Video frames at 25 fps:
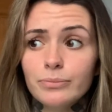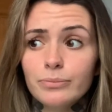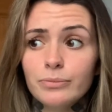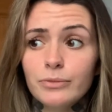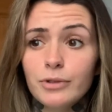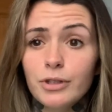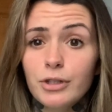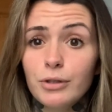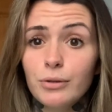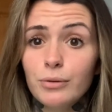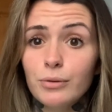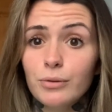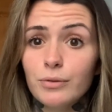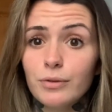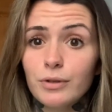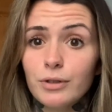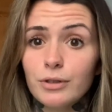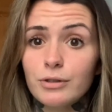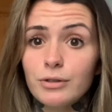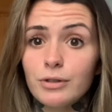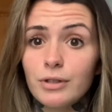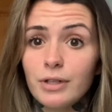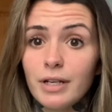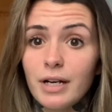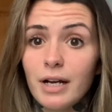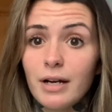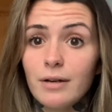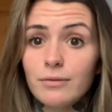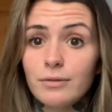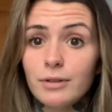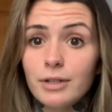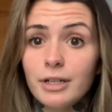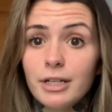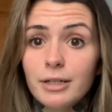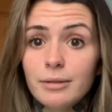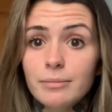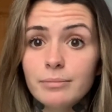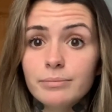the universe looking out for
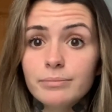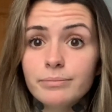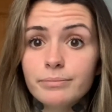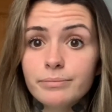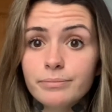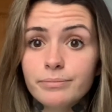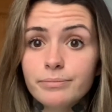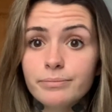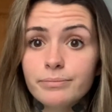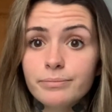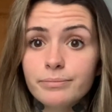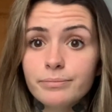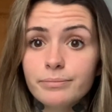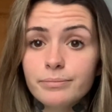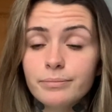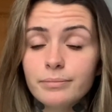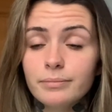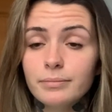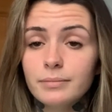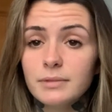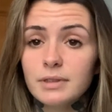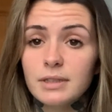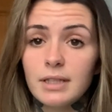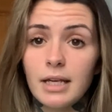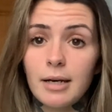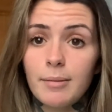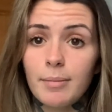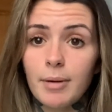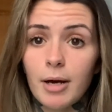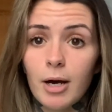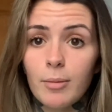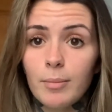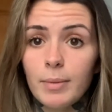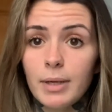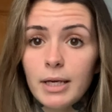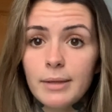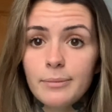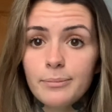him. It's not about
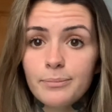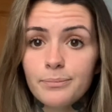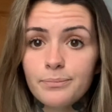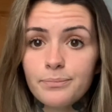me.